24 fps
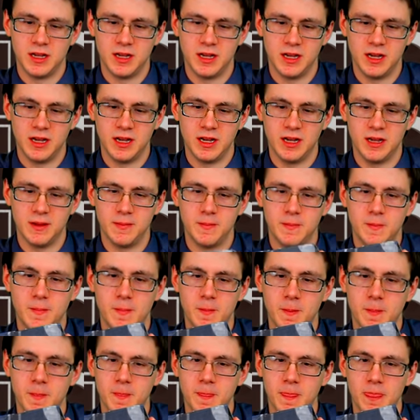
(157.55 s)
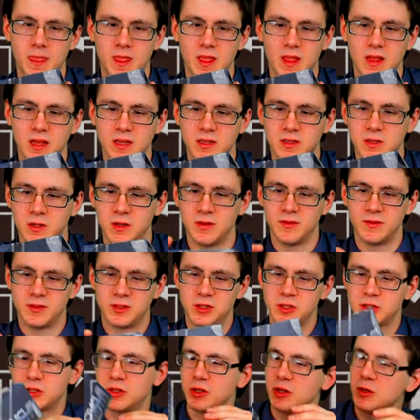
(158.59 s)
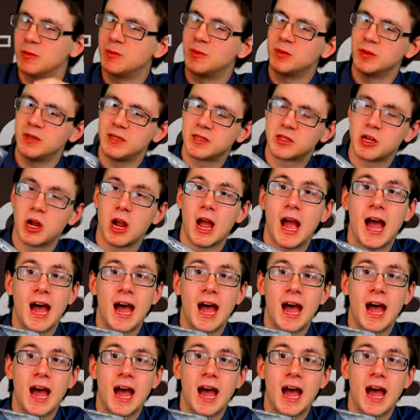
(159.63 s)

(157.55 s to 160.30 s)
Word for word: Um, so it's just a little police car.